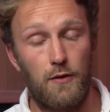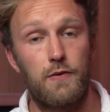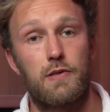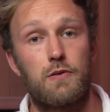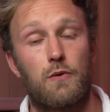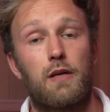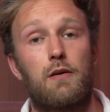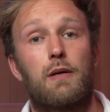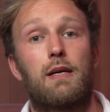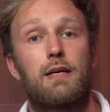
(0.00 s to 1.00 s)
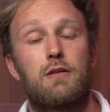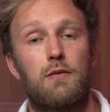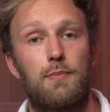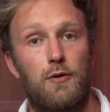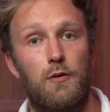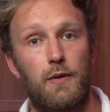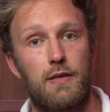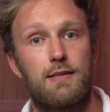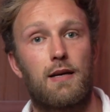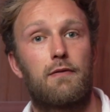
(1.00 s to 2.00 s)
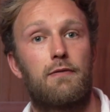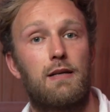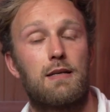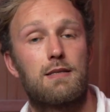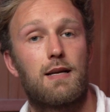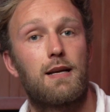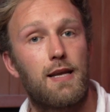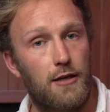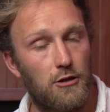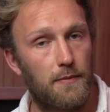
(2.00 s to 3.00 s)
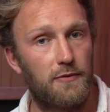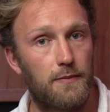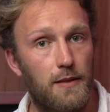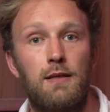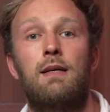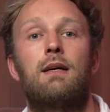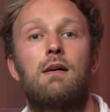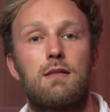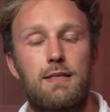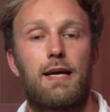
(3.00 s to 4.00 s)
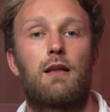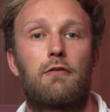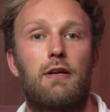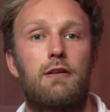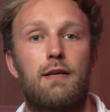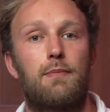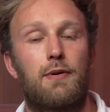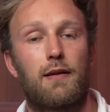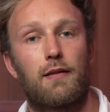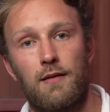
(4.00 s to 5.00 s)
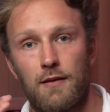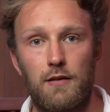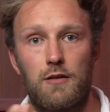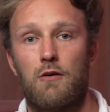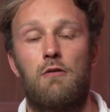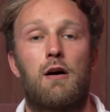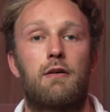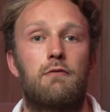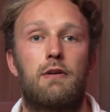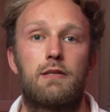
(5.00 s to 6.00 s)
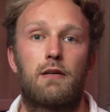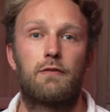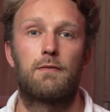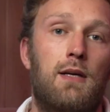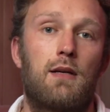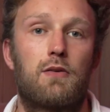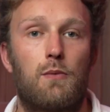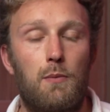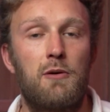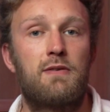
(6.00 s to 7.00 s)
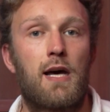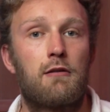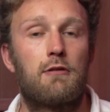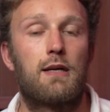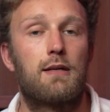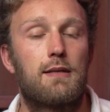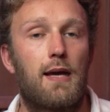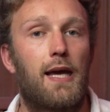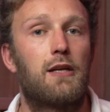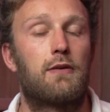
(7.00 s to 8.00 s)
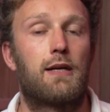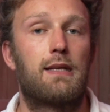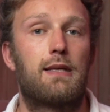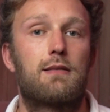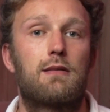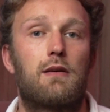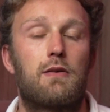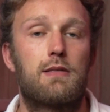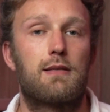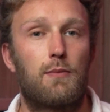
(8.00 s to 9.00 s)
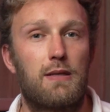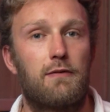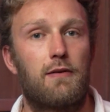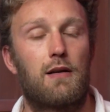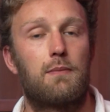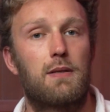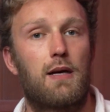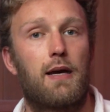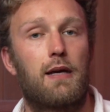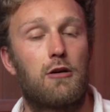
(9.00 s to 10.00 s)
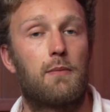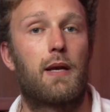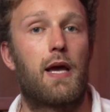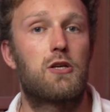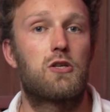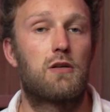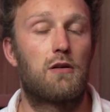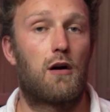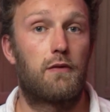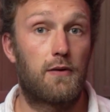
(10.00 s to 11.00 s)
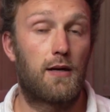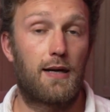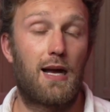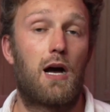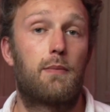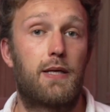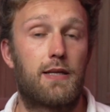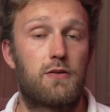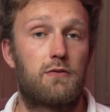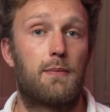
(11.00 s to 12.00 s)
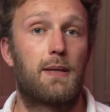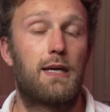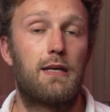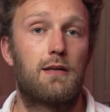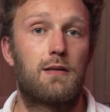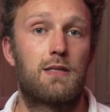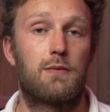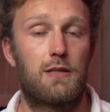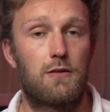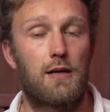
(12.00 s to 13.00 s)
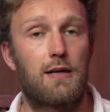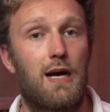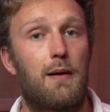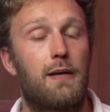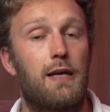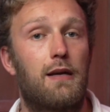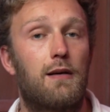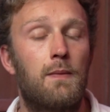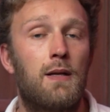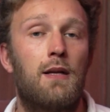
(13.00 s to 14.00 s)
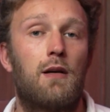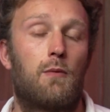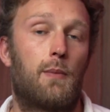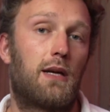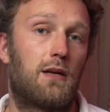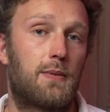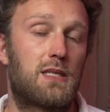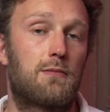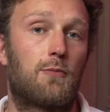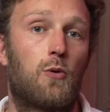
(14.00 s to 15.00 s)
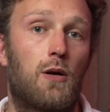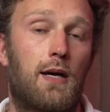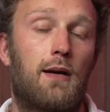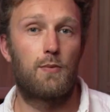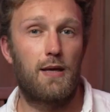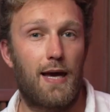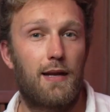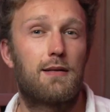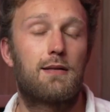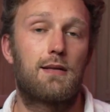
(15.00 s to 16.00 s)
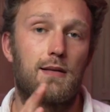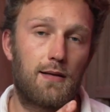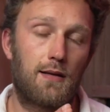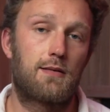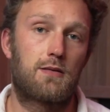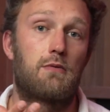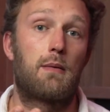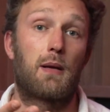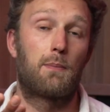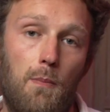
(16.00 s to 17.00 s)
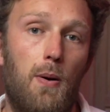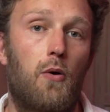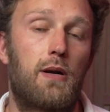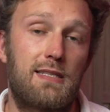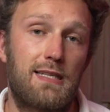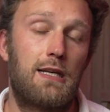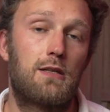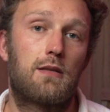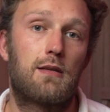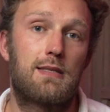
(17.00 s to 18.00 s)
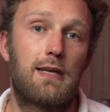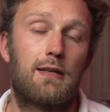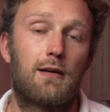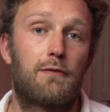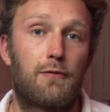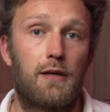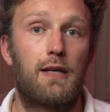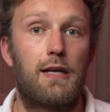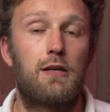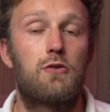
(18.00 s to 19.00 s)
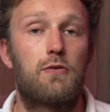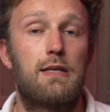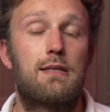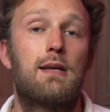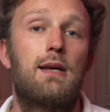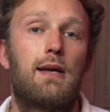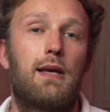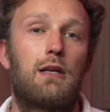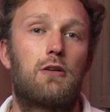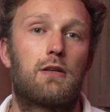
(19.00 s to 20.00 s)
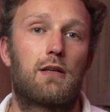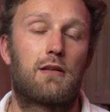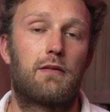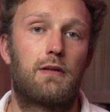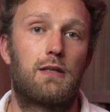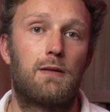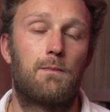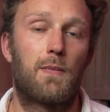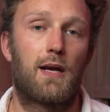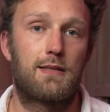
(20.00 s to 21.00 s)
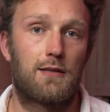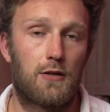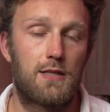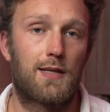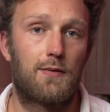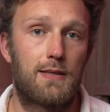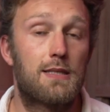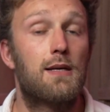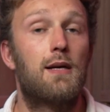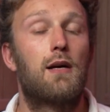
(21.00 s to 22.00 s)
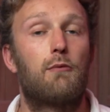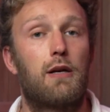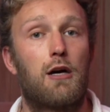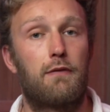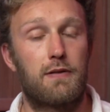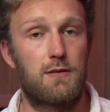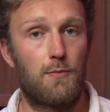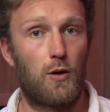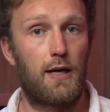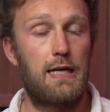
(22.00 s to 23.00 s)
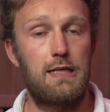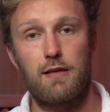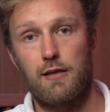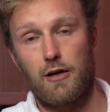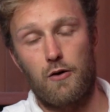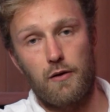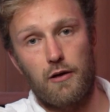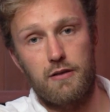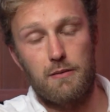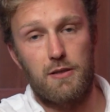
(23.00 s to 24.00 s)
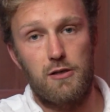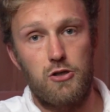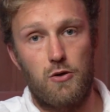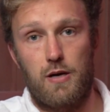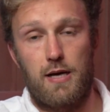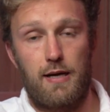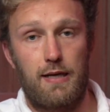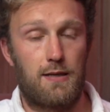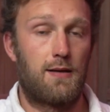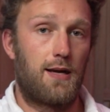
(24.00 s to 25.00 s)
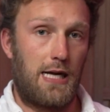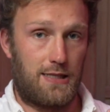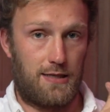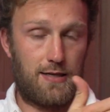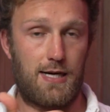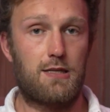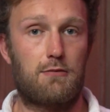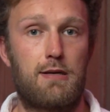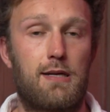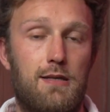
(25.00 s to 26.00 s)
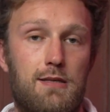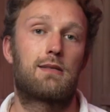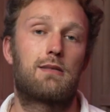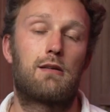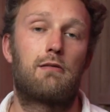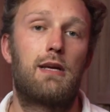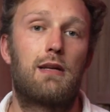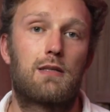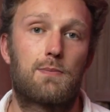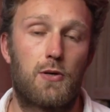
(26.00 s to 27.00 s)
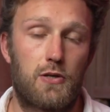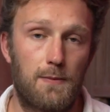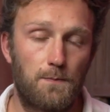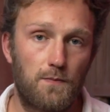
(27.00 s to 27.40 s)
you use a sauna, you want to get to a point where you start feeling slightly uncomfortable. Take 3 deep breaths, go out and rinse off. So what we've done around 8 or 9 years ago is that we developed a combination of a carbon and ceramic heater. So we took a carbon heater, made it a bit smaller, we added ceramic components into this heater for an increased heat conductivity. As a consequence, we now have a smaller heater that only goes up to shoulder height, has a nice 360-degree heat exposure,